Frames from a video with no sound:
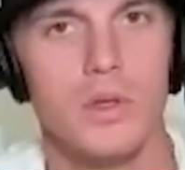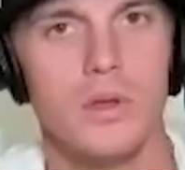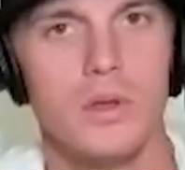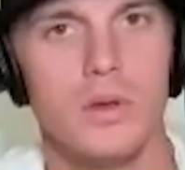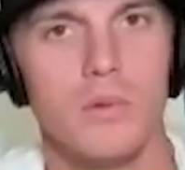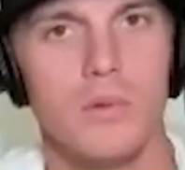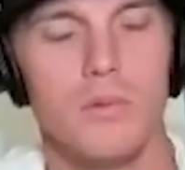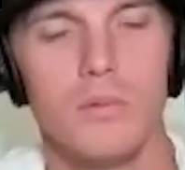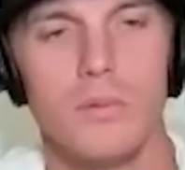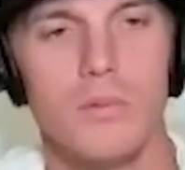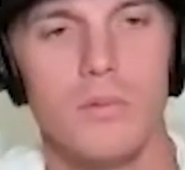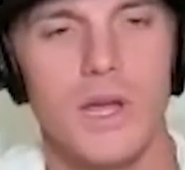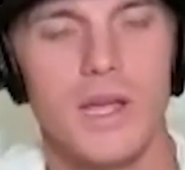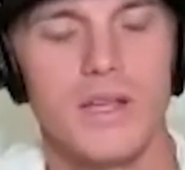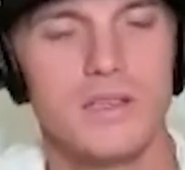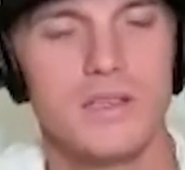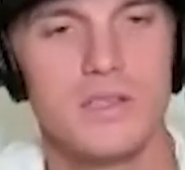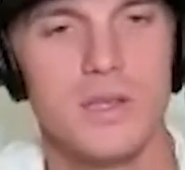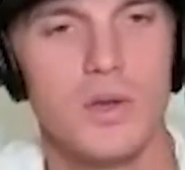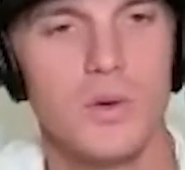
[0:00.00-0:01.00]

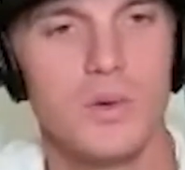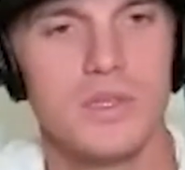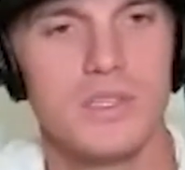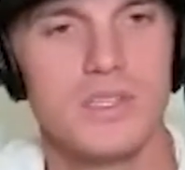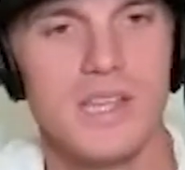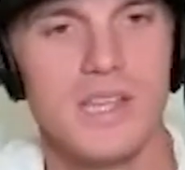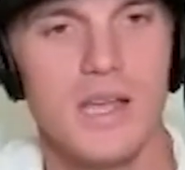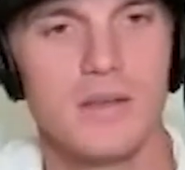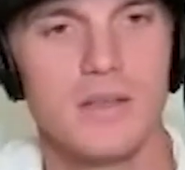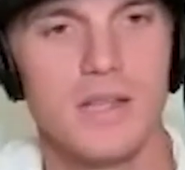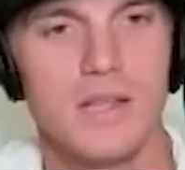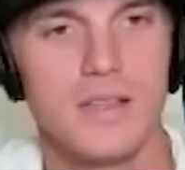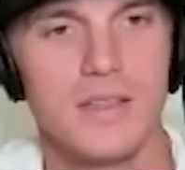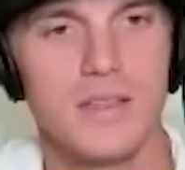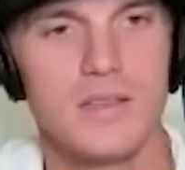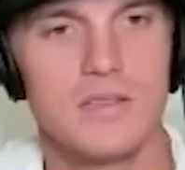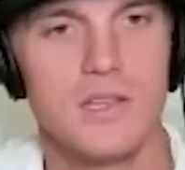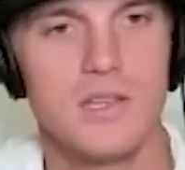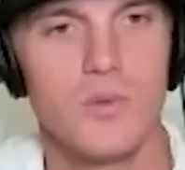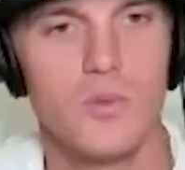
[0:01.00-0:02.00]
why does no one sound like
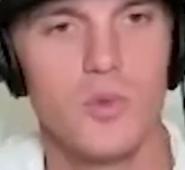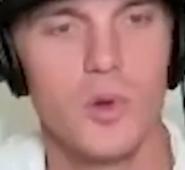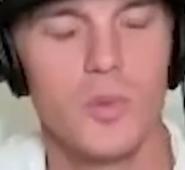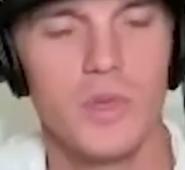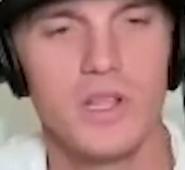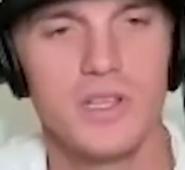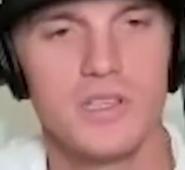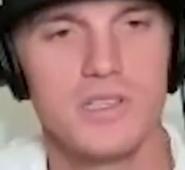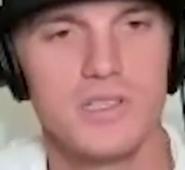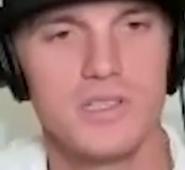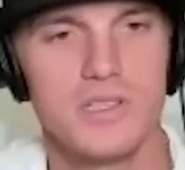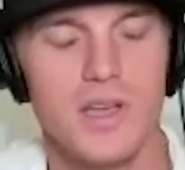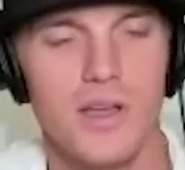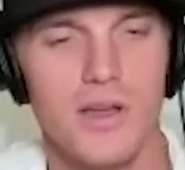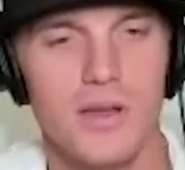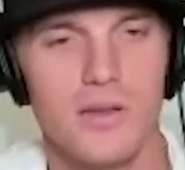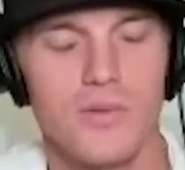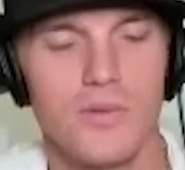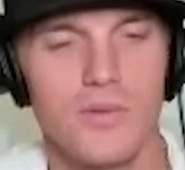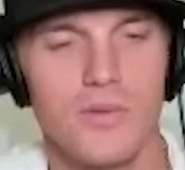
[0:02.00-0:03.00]
this anymore? I mean, this is
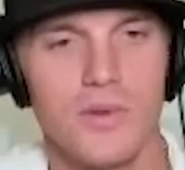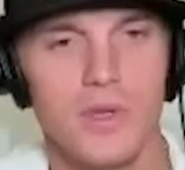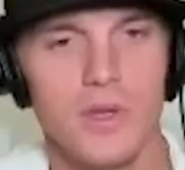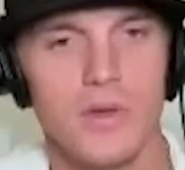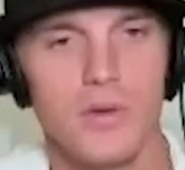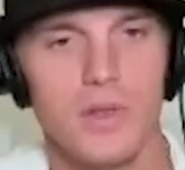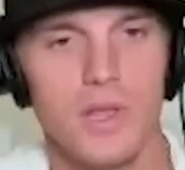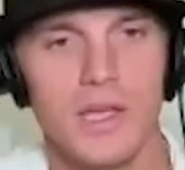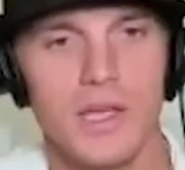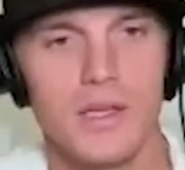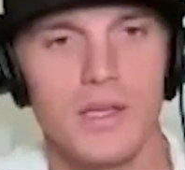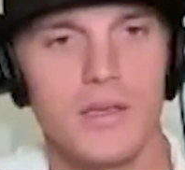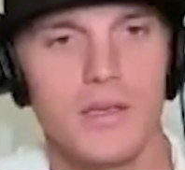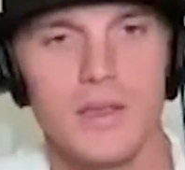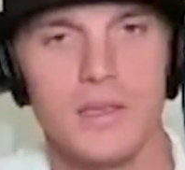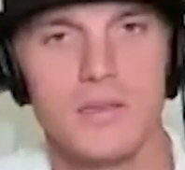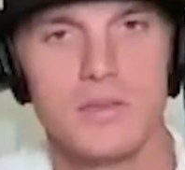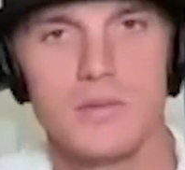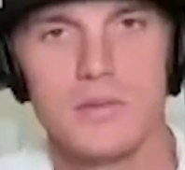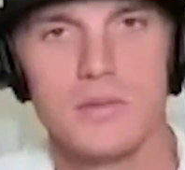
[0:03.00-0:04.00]
unreal. Like
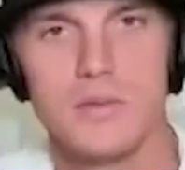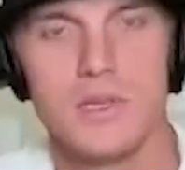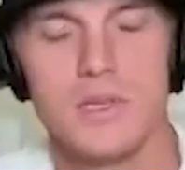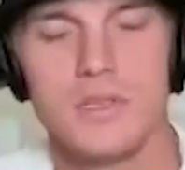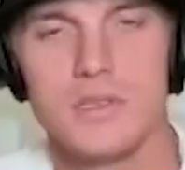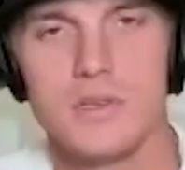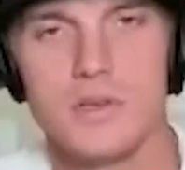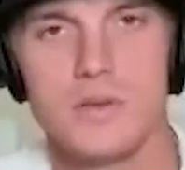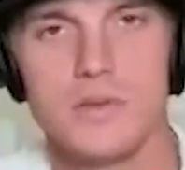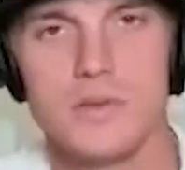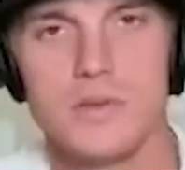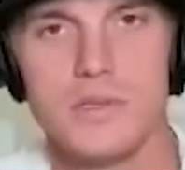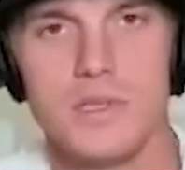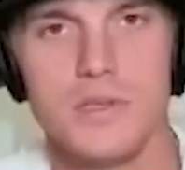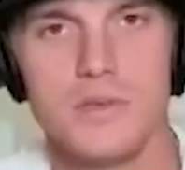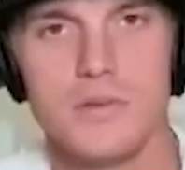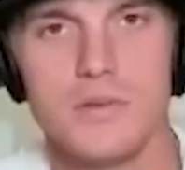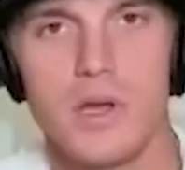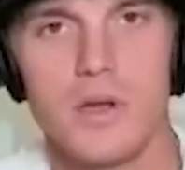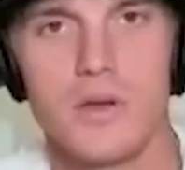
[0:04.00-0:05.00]
these, these songs and
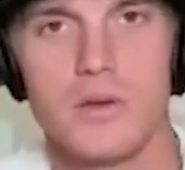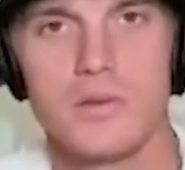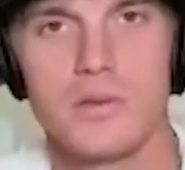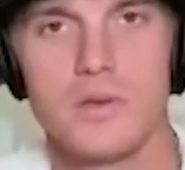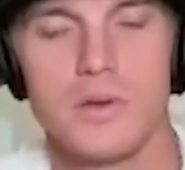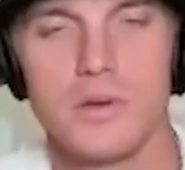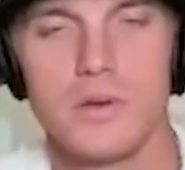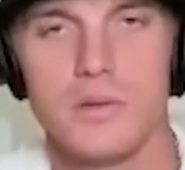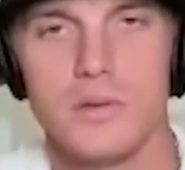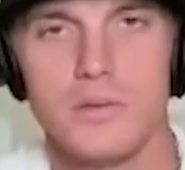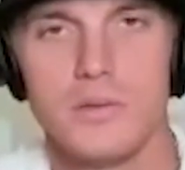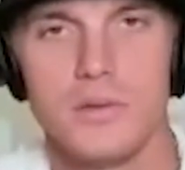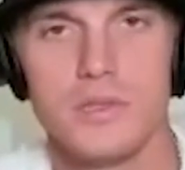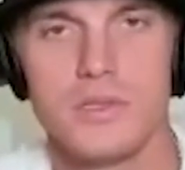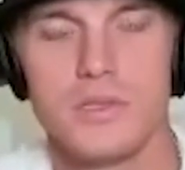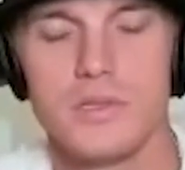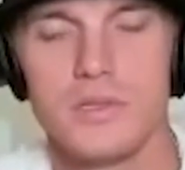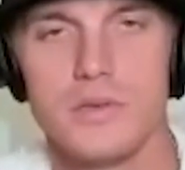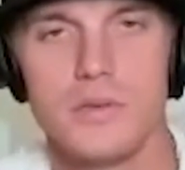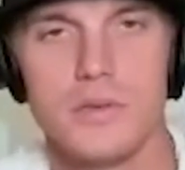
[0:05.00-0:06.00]
these records are
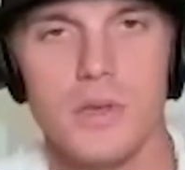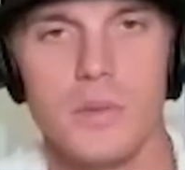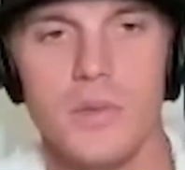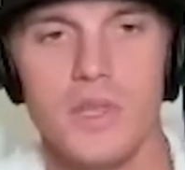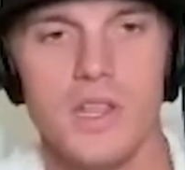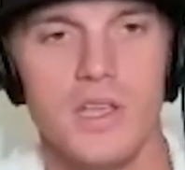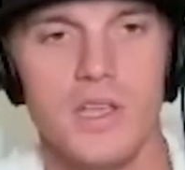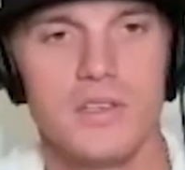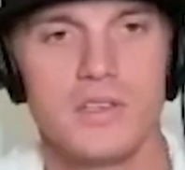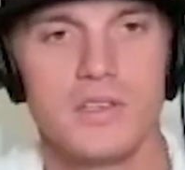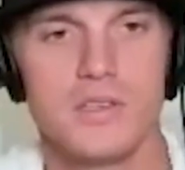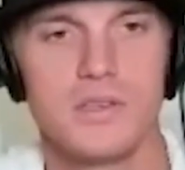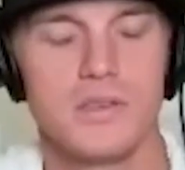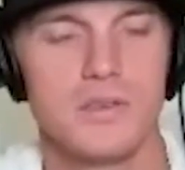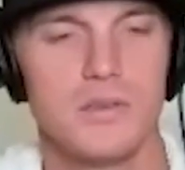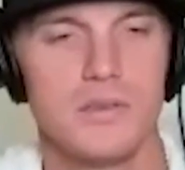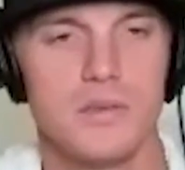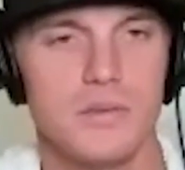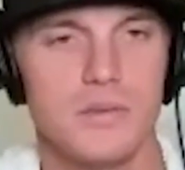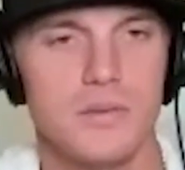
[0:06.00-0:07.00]
just, I mean, they just
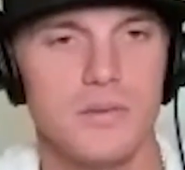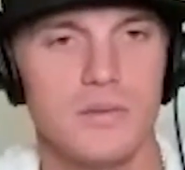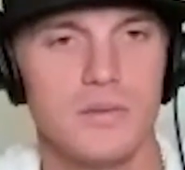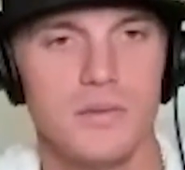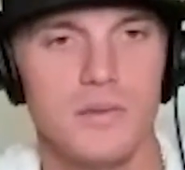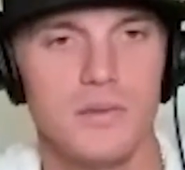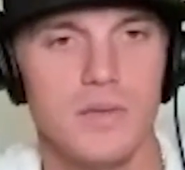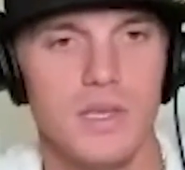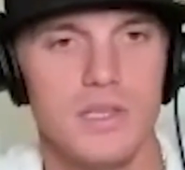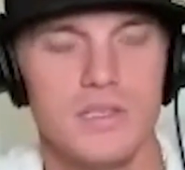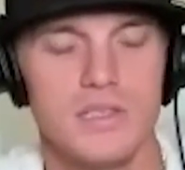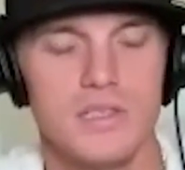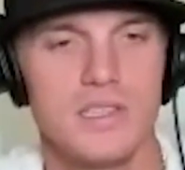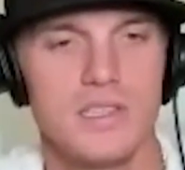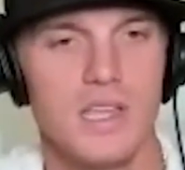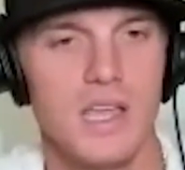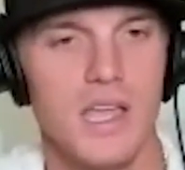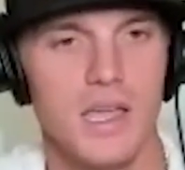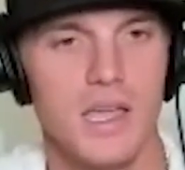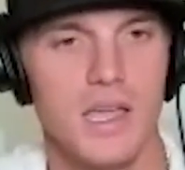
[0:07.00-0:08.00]

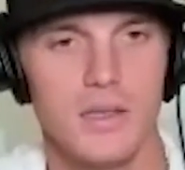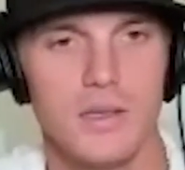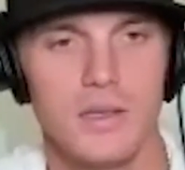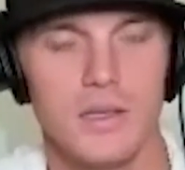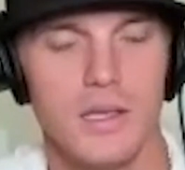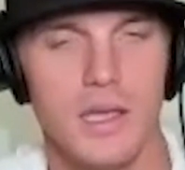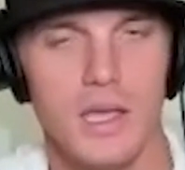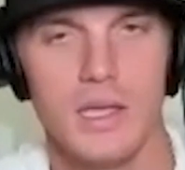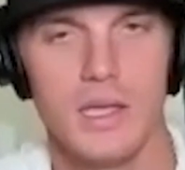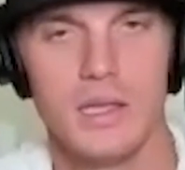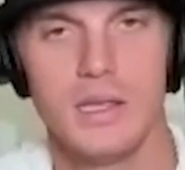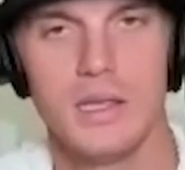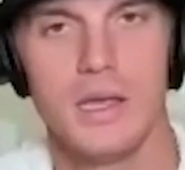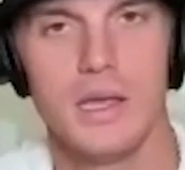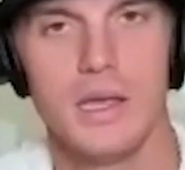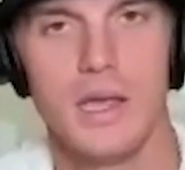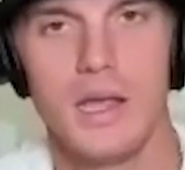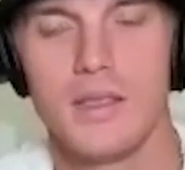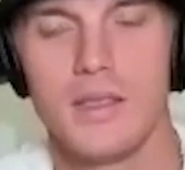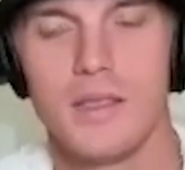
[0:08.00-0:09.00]
insane. And
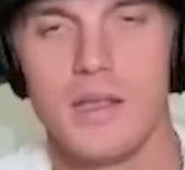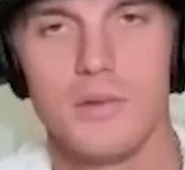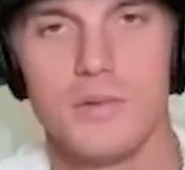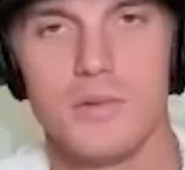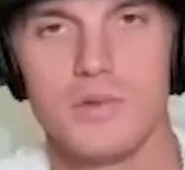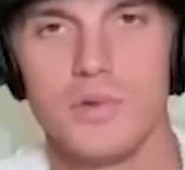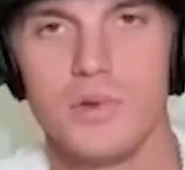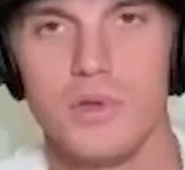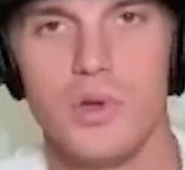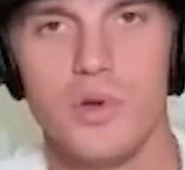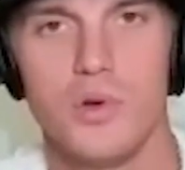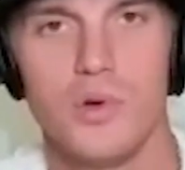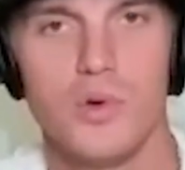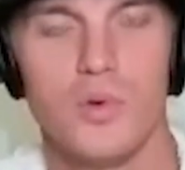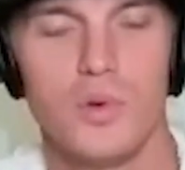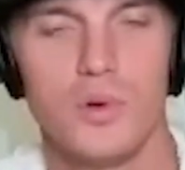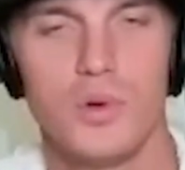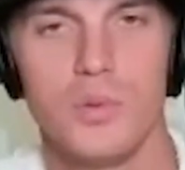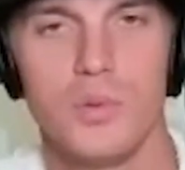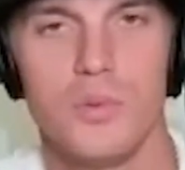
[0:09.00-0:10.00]
uh, I thought it was really cool
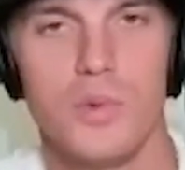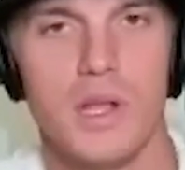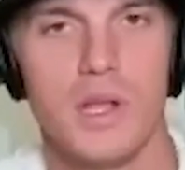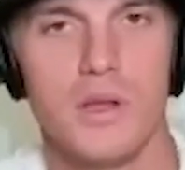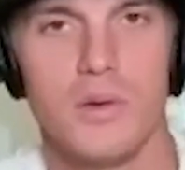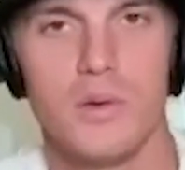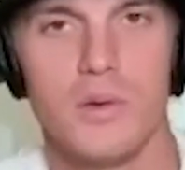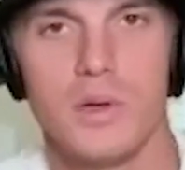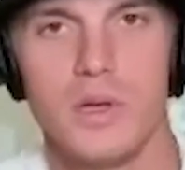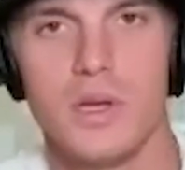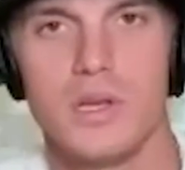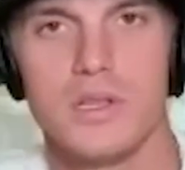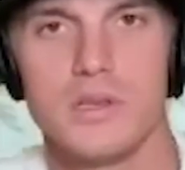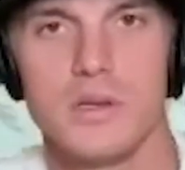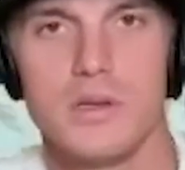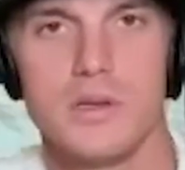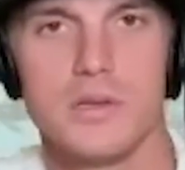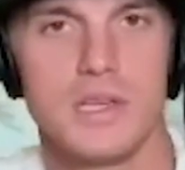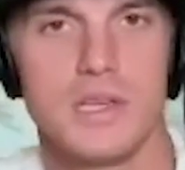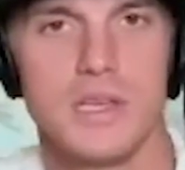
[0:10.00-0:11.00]
wondering why no one cut
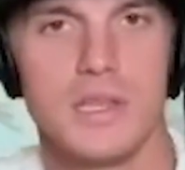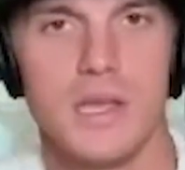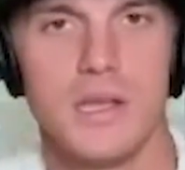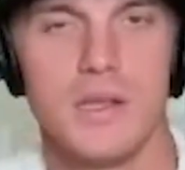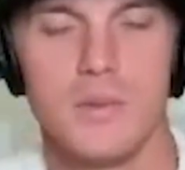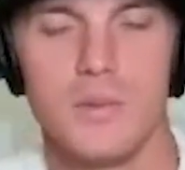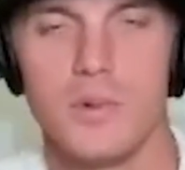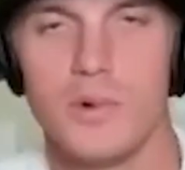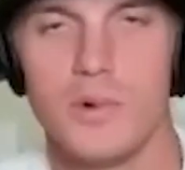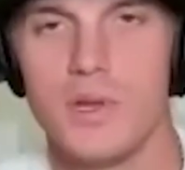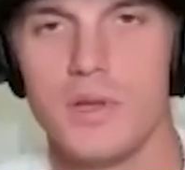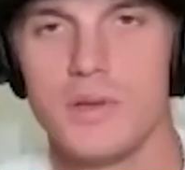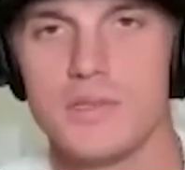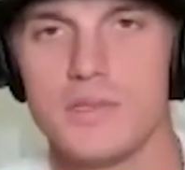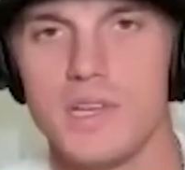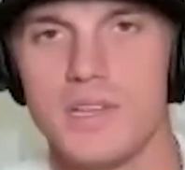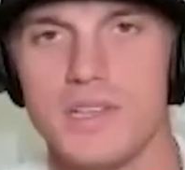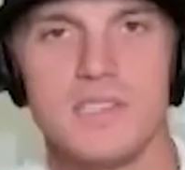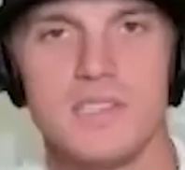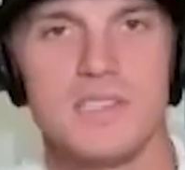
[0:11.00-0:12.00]
songs like that anymore. And I was
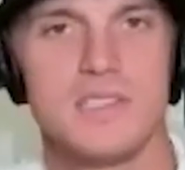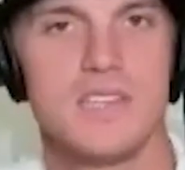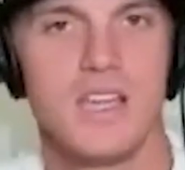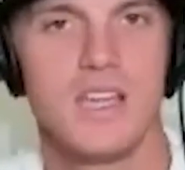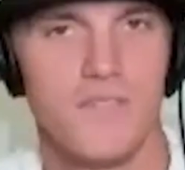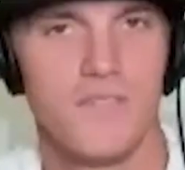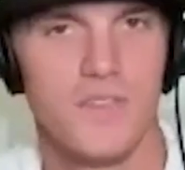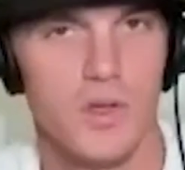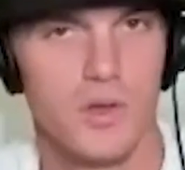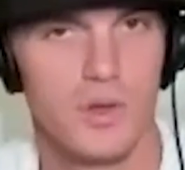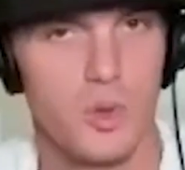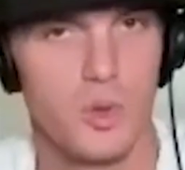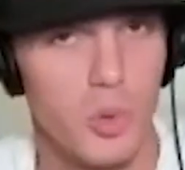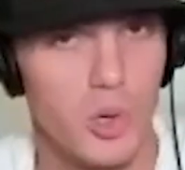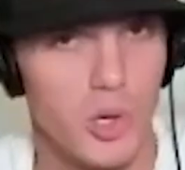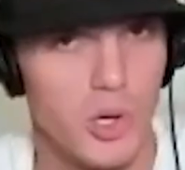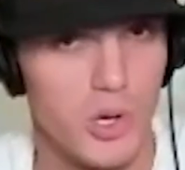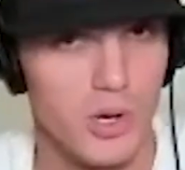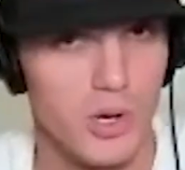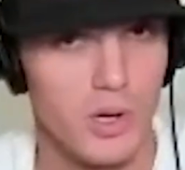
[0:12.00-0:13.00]
like, let's take Falling
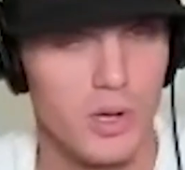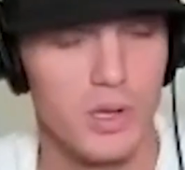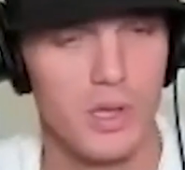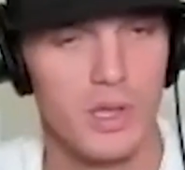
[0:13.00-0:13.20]
Apart